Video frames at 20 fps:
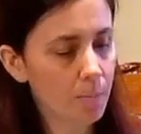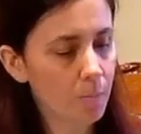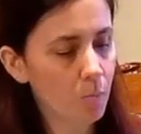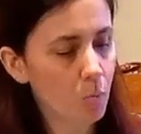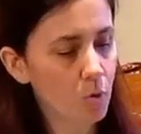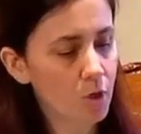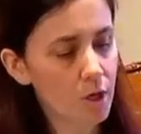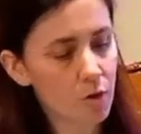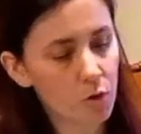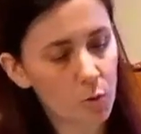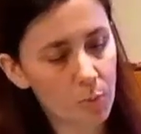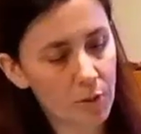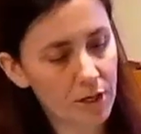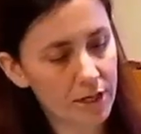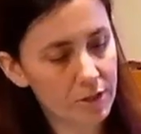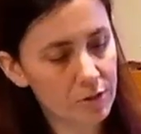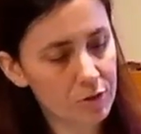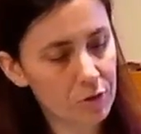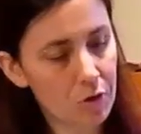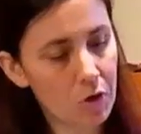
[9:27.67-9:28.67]
what other
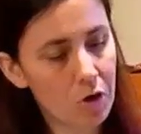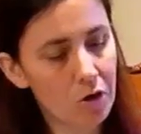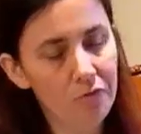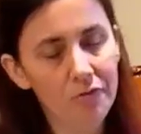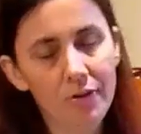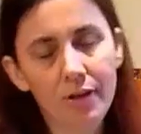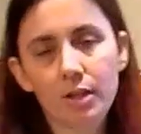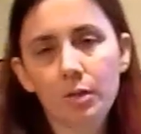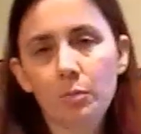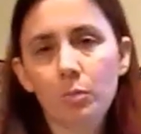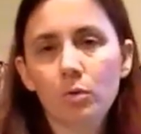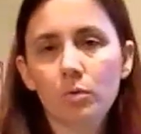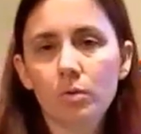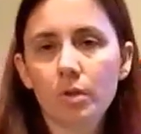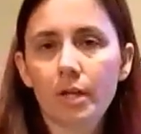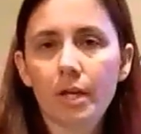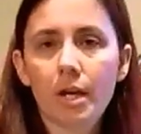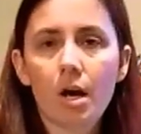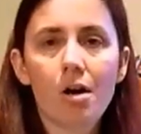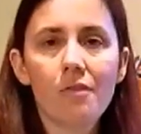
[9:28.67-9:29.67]
brands there are available.
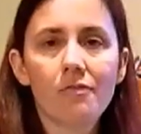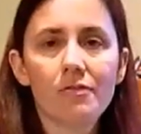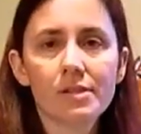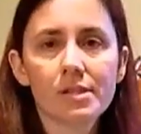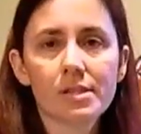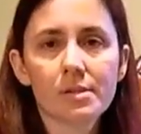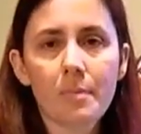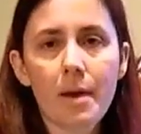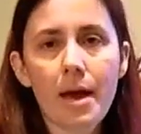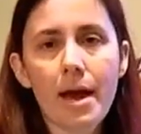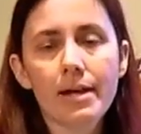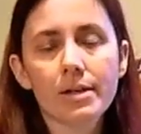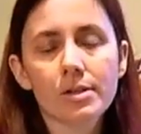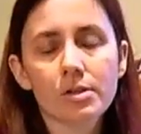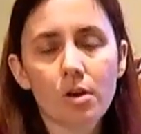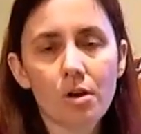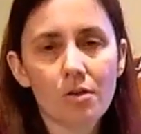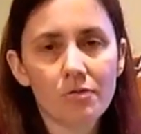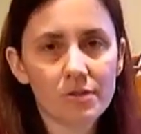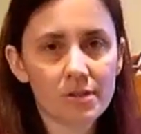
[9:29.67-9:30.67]
Look at Office Max
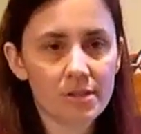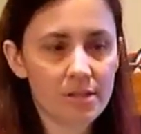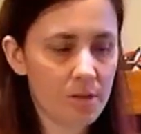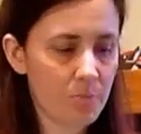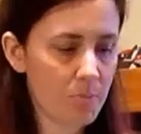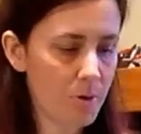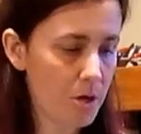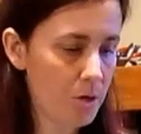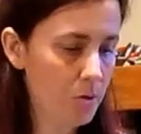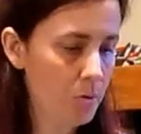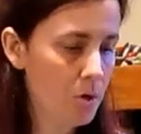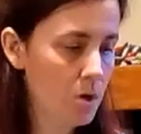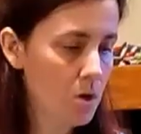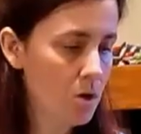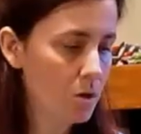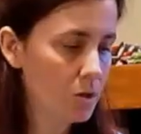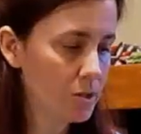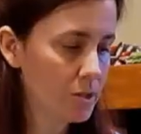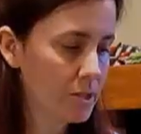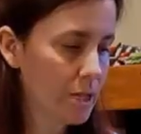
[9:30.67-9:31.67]
or Office Depot
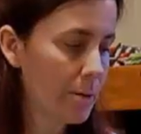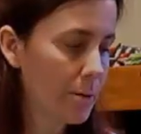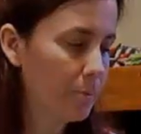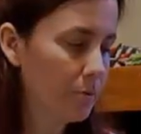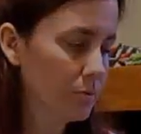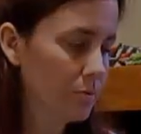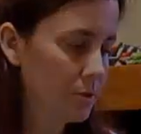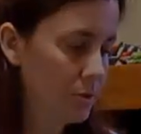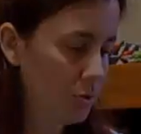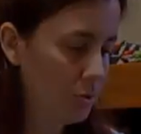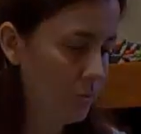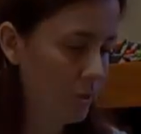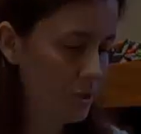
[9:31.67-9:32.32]
or Staples and you'll